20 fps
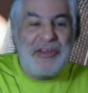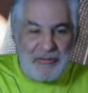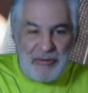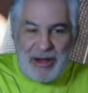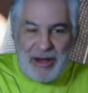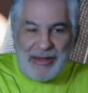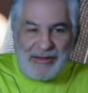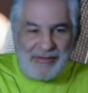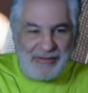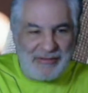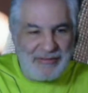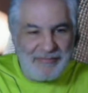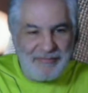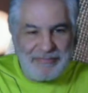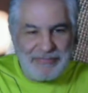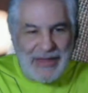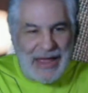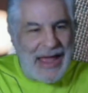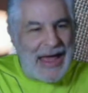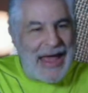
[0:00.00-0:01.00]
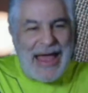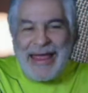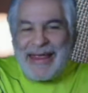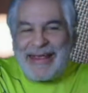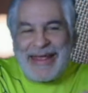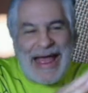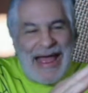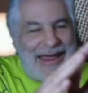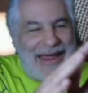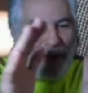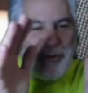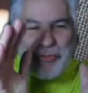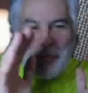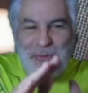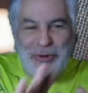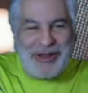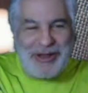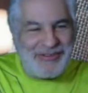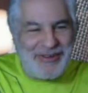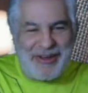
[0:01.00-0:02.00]
rights. I go
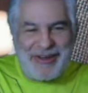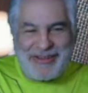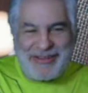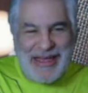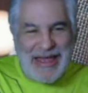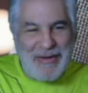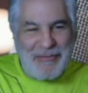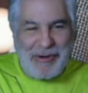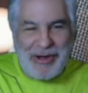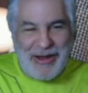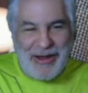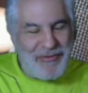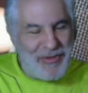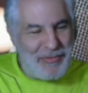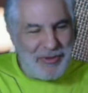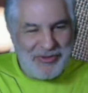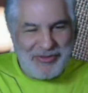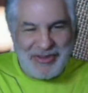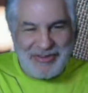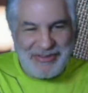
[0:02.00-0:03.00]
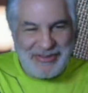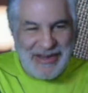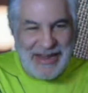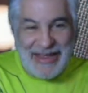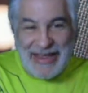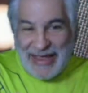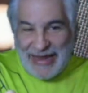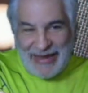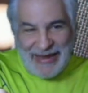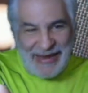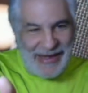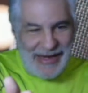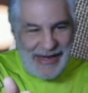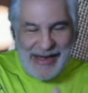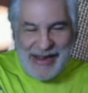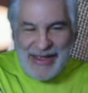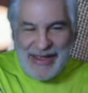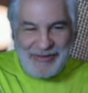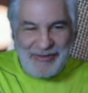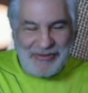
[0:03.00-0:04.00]
through this all the time with every musician I get. And
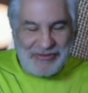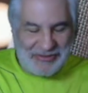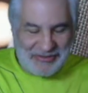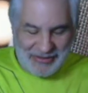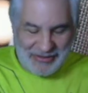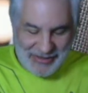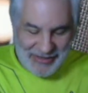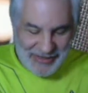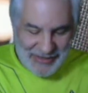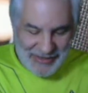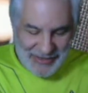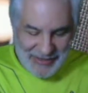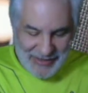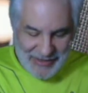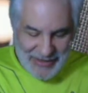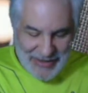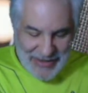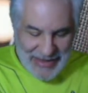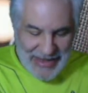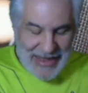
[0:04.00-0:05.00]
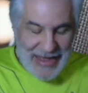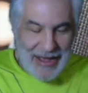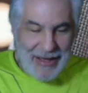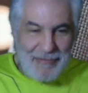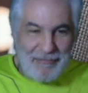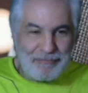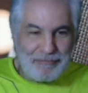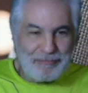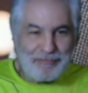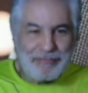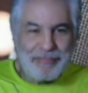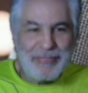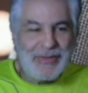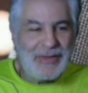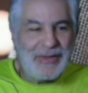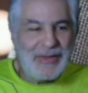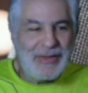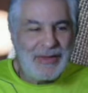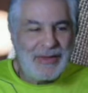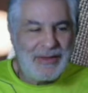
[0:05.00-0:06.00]
I told you,
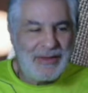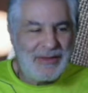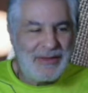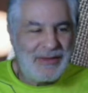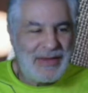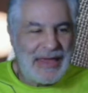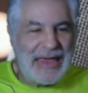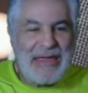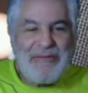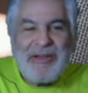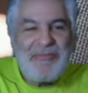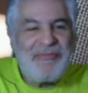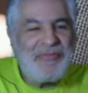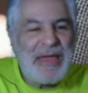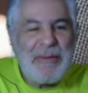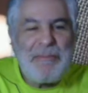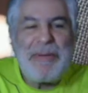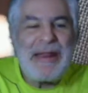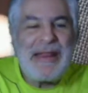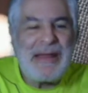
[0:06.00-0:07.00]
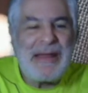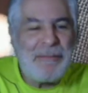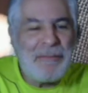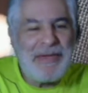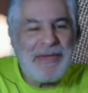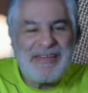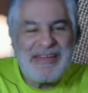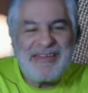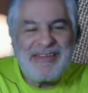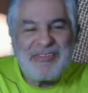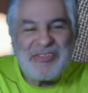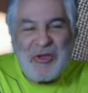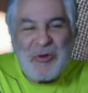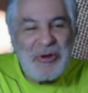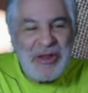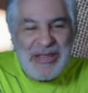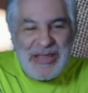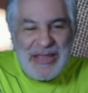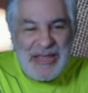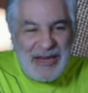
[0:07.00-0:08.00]
even if they've been in the business
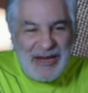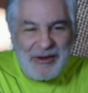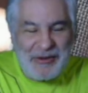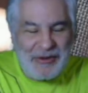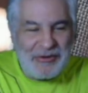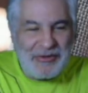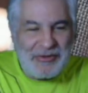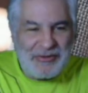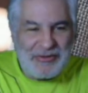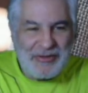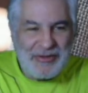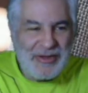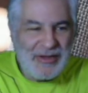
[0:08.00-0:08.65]
30 years,